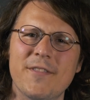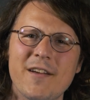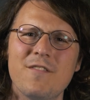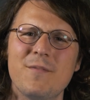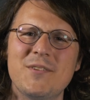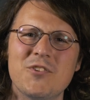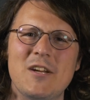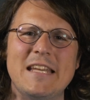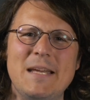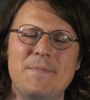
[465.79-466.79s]
and the government's
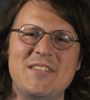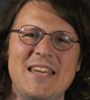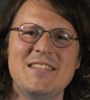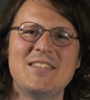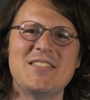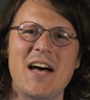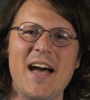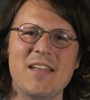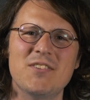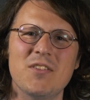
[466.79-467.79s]
trying to keep us
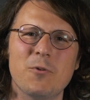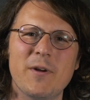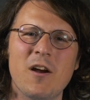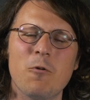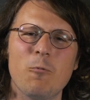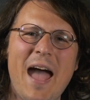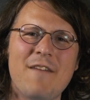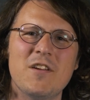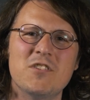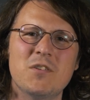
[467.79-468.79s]
inside so that we aren't
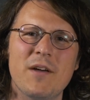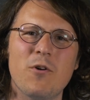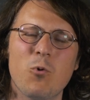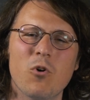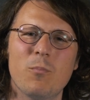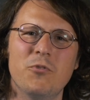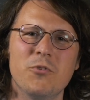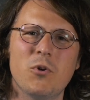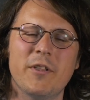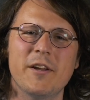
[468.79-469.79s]
ravaged by the horrible
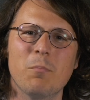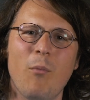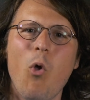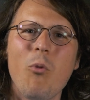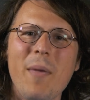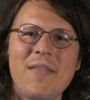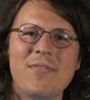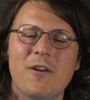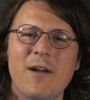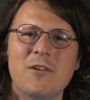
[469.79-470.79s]
nuclear mole
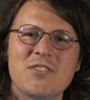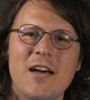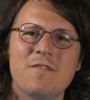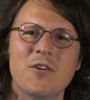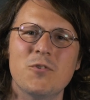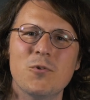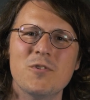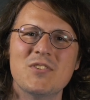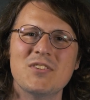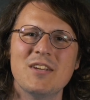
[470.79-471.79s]
men that are outside of our
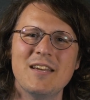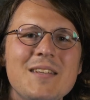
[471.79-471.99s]
doors.